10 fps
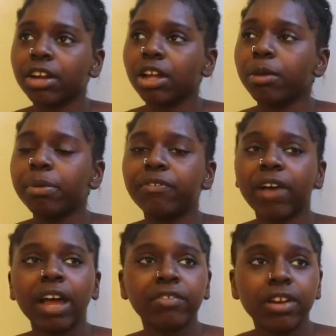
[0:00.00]
it could be
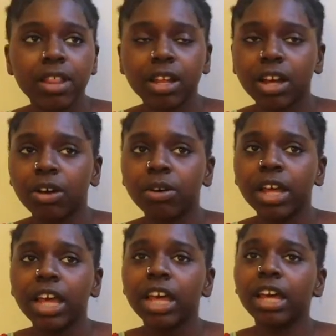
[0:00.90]
5 years ago,
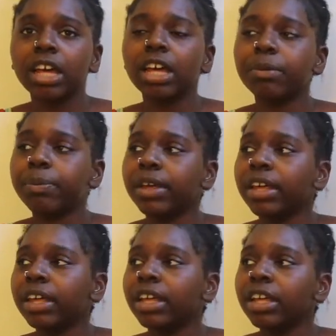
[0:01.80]
it could
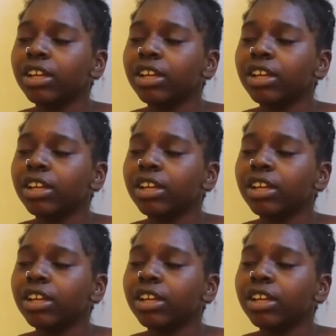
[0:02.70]
be,